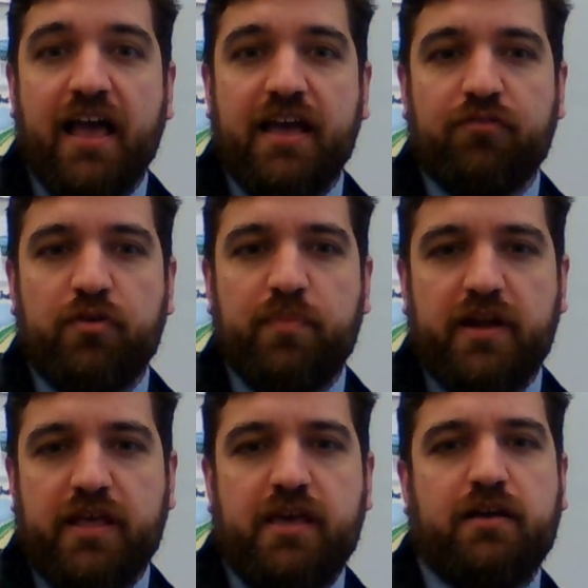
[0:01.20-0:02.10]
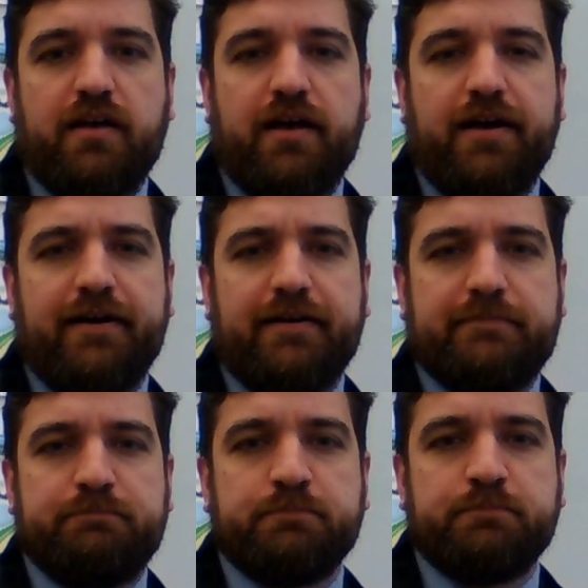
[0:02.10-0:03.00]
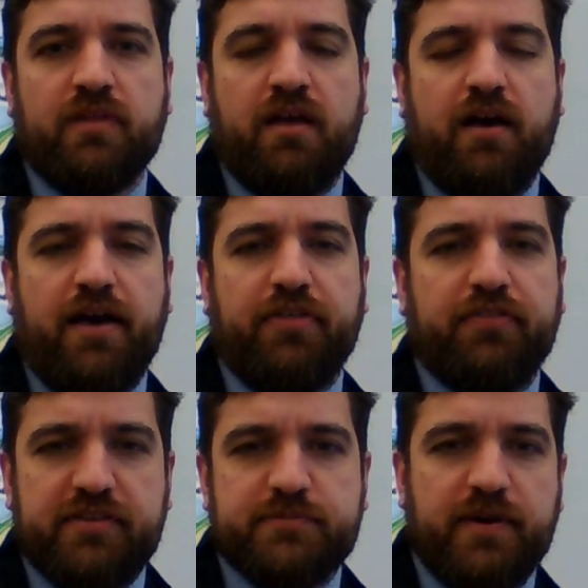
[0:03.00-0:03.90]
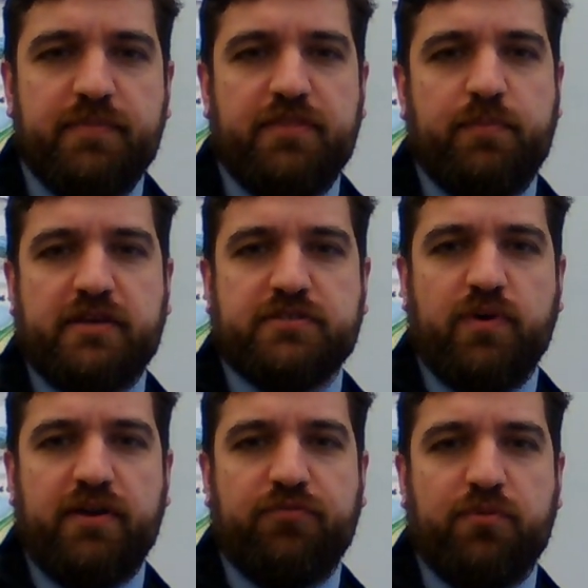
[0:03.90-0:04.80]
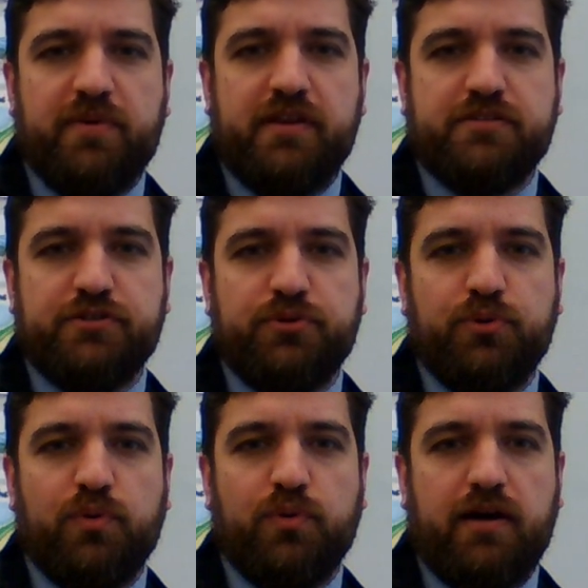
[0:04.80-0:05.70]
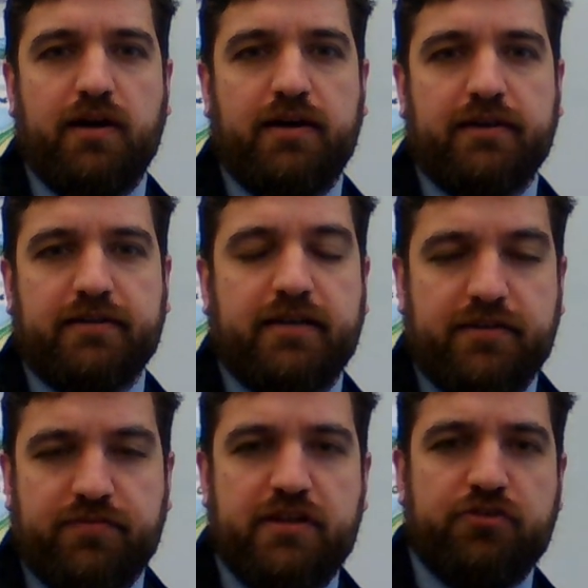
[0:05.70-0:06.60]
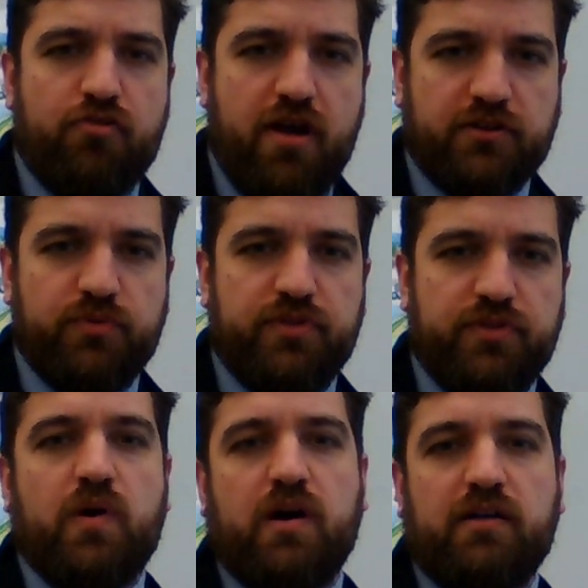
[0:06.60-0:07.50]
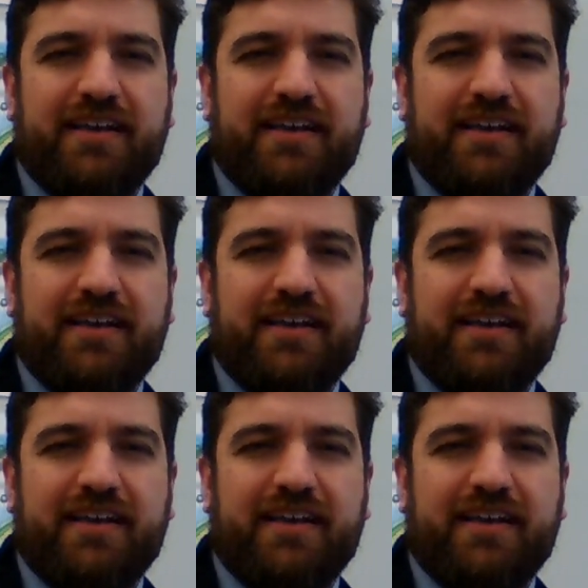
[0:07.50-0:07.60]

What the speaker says: Hey, everybody. I thought this might be the best way for me to kind of interact with you all.